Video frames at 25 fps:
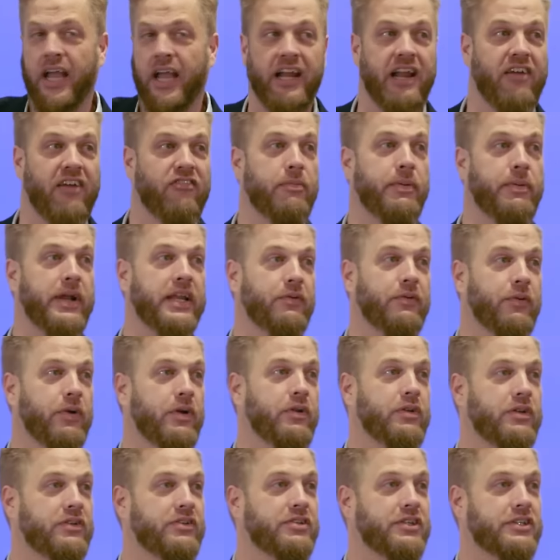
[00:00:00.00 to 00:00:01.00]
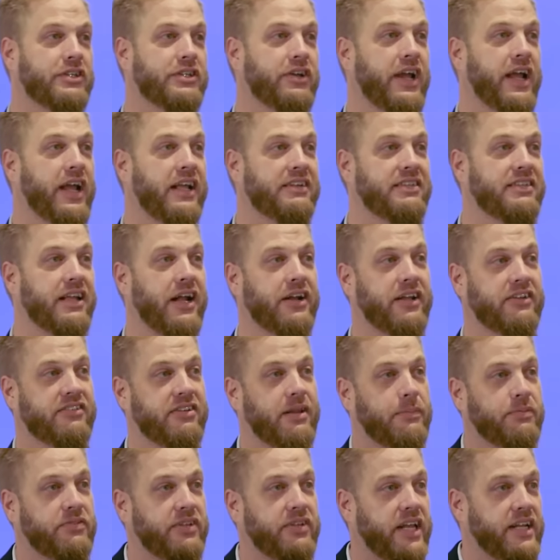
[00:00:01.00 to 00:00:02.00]
And everybody took their hands down
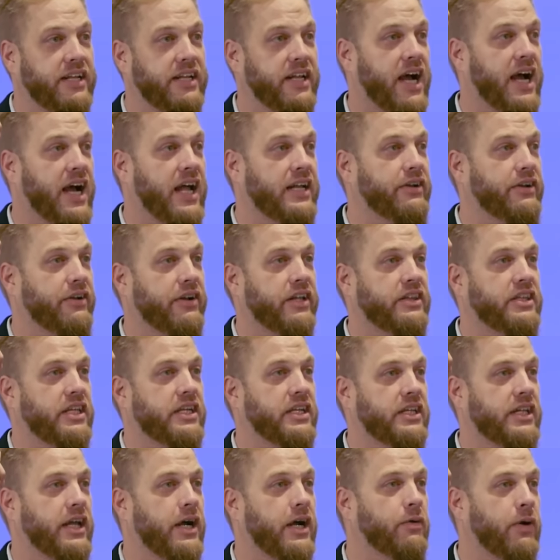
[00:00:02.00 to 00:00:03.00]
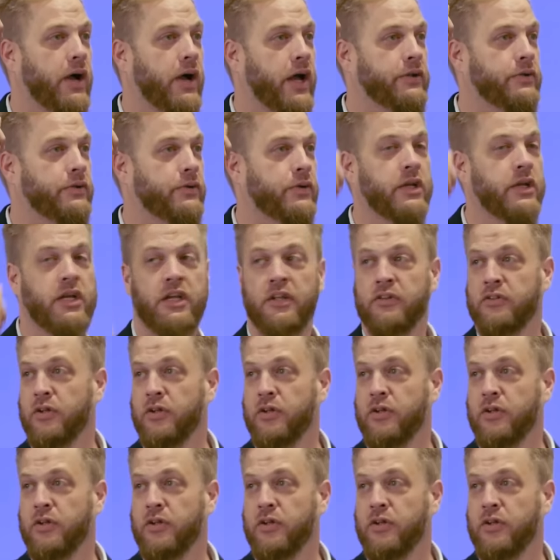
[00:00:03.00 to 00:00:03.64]
except Sayyidina Ali radiallahu anhu.